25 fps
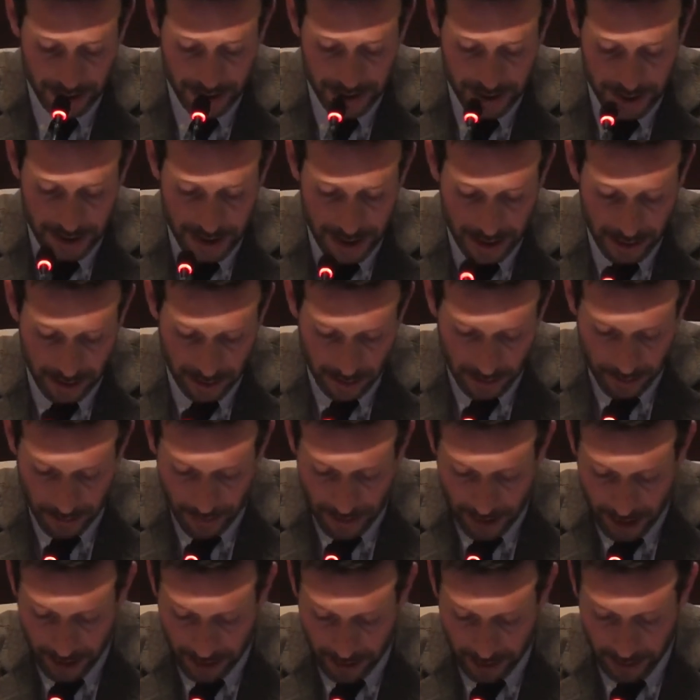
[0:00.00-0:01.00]
its second
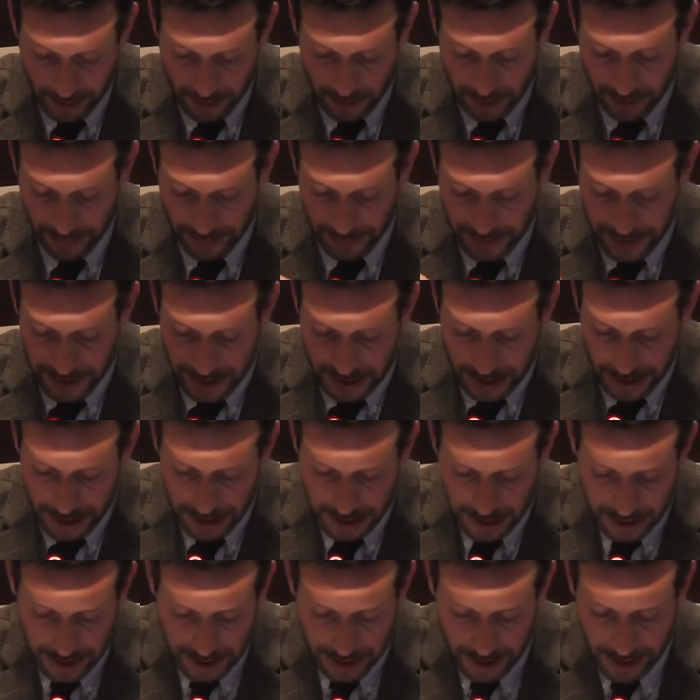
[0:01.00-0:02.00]
paragraph
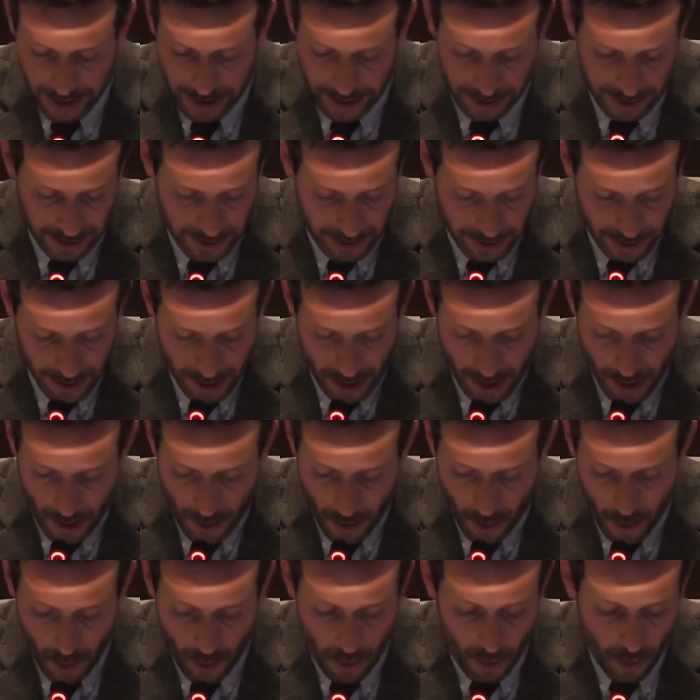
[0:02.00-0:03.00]
states that
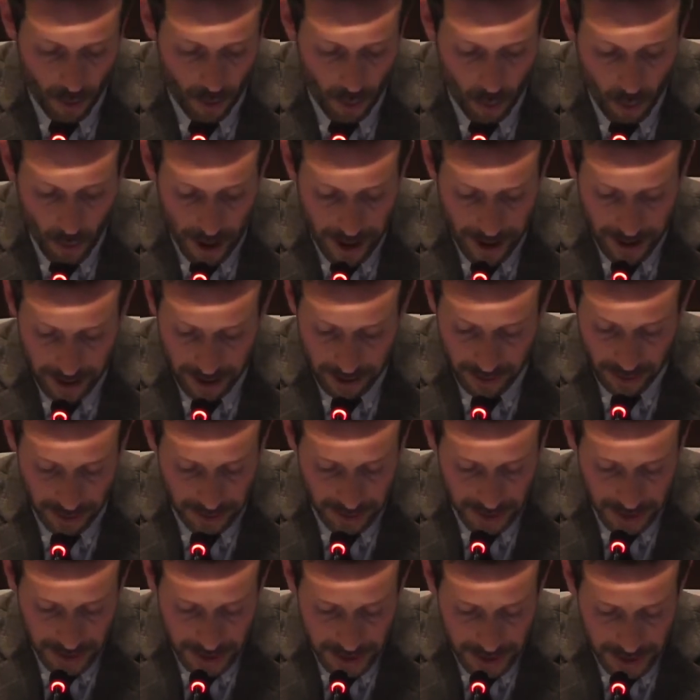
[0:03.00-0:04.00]
where the
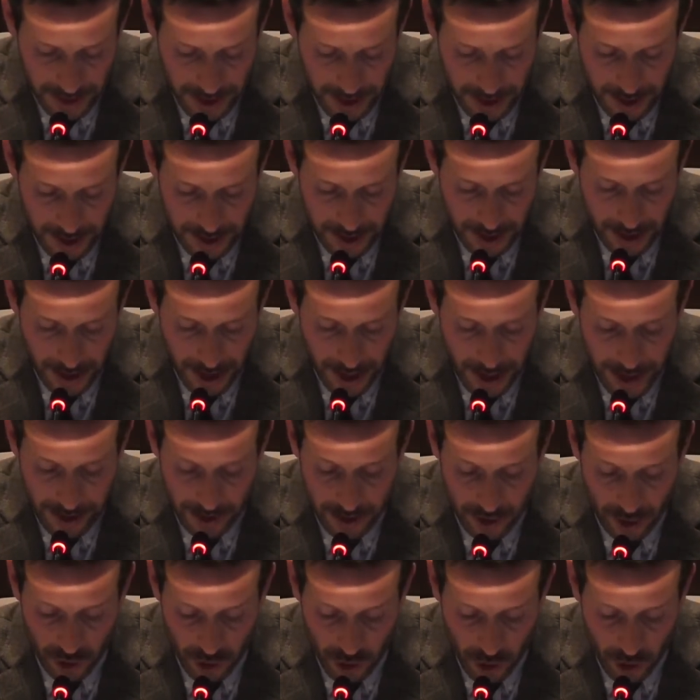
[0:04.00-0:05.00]
deceased
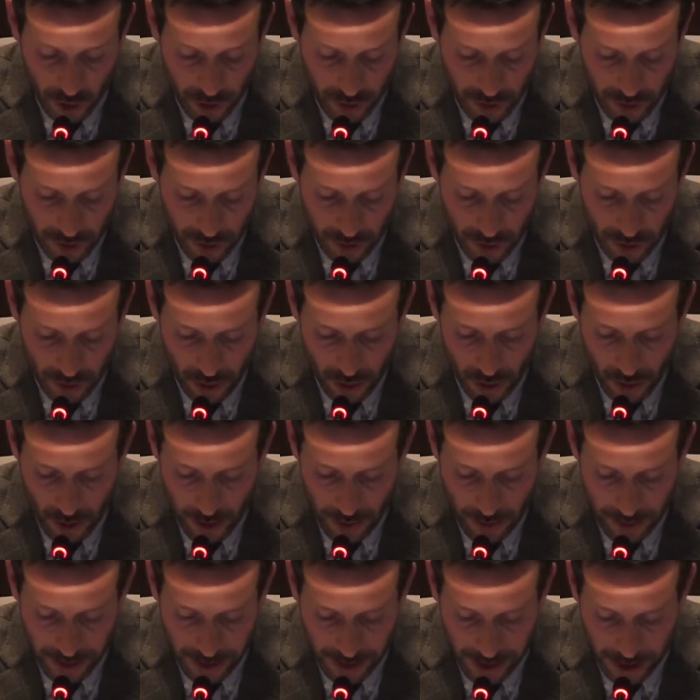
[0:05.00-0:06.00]
has chosen the law
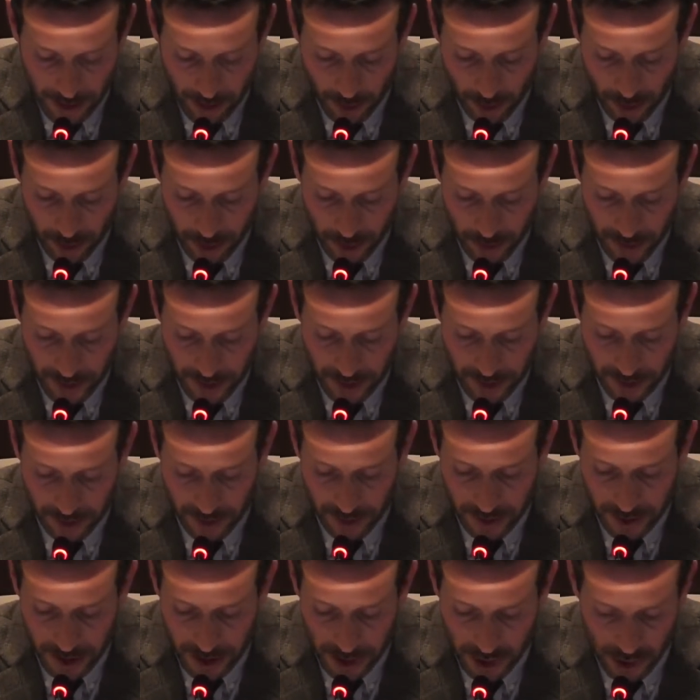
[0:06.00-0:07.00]
applicable to his
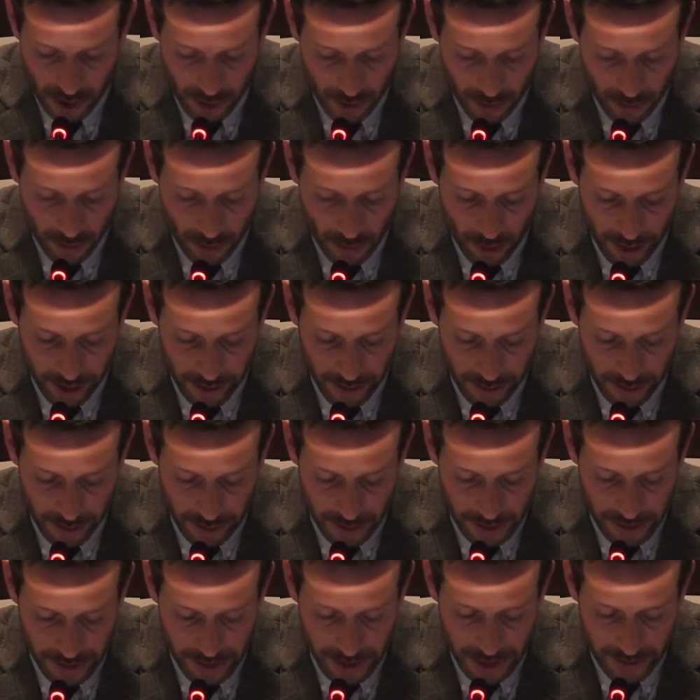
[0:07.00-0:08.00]
succession prior to
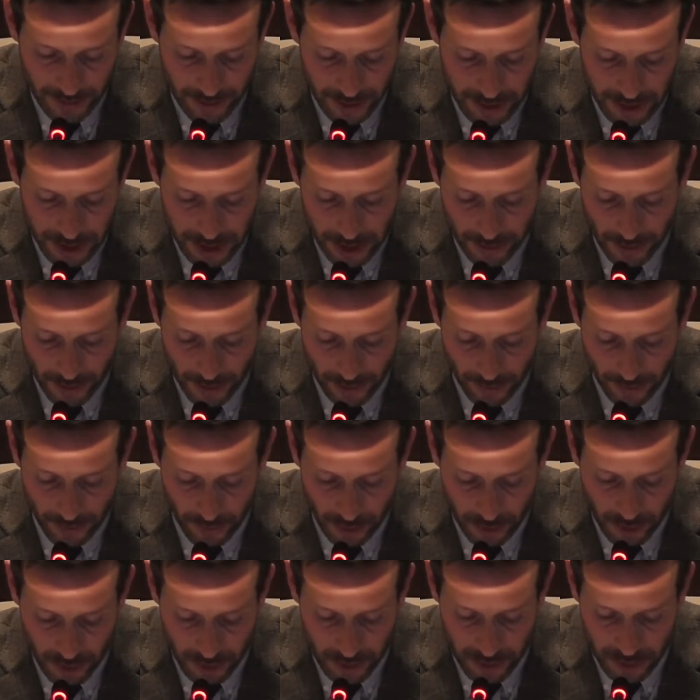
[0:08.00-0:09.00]
the 17th of
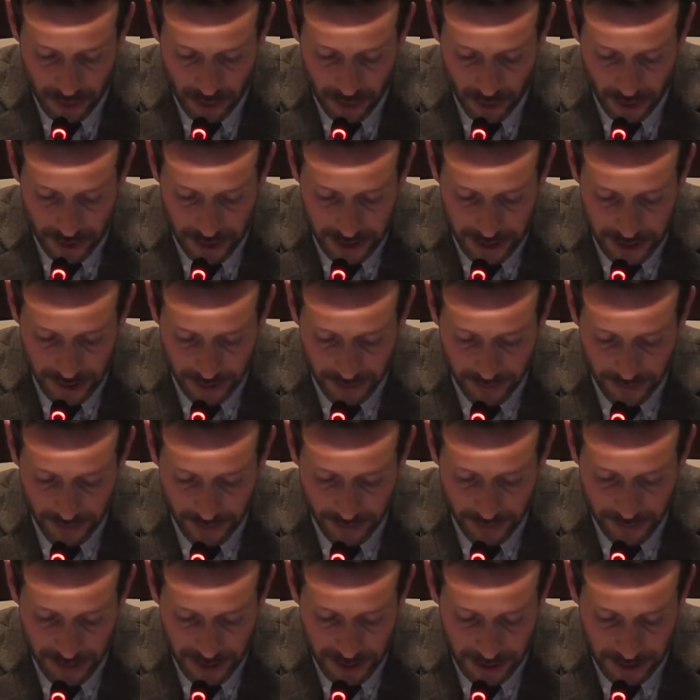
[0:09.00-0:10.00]
August
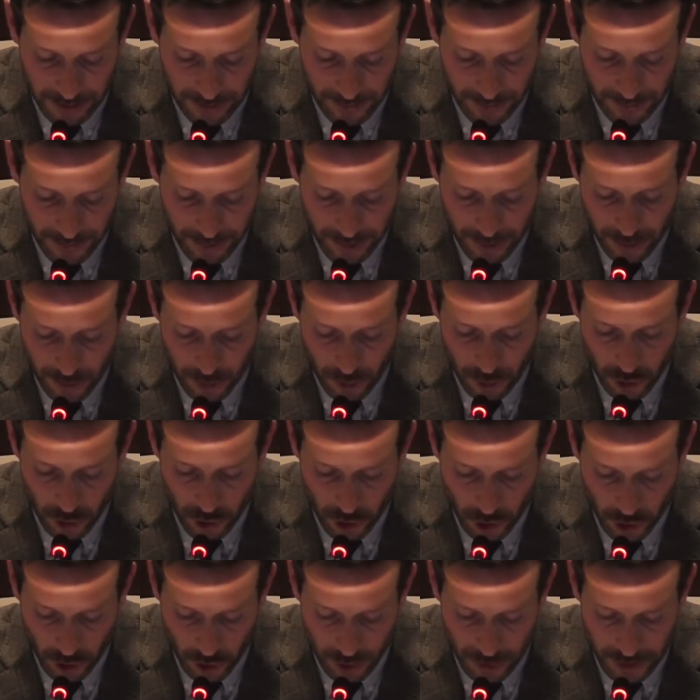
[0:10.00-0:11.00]
2015, the
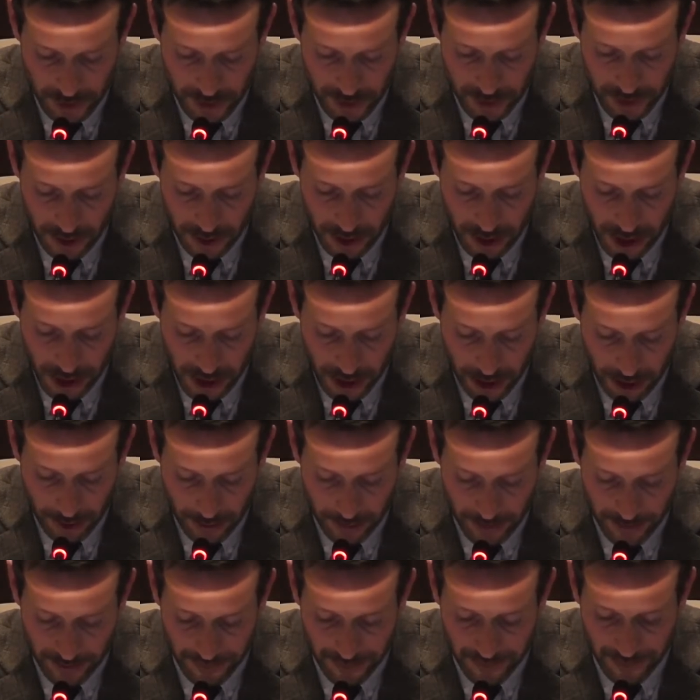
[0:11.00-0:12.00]
choice shall
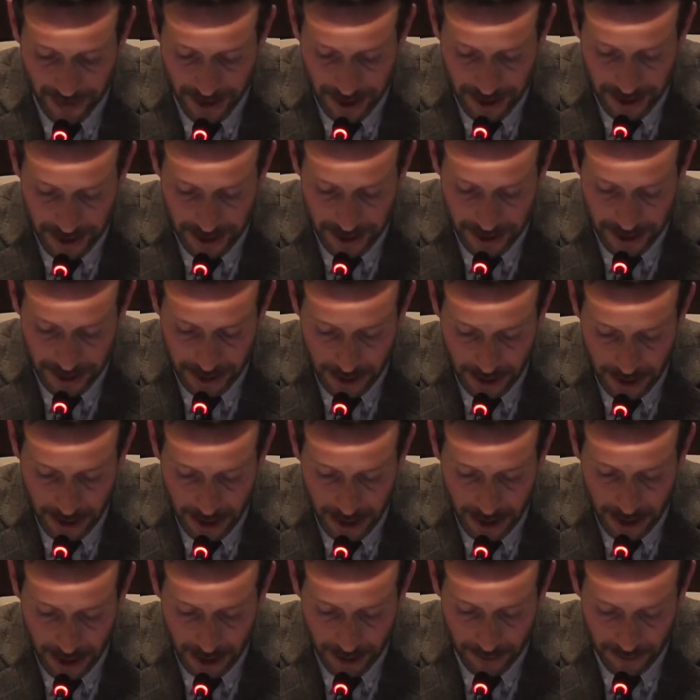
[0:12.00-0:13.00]
be valid
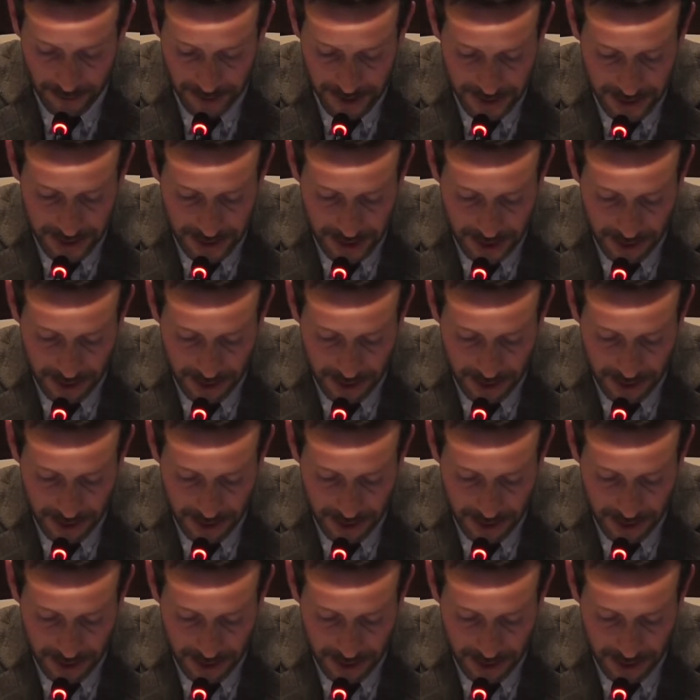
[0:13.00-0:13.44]
if it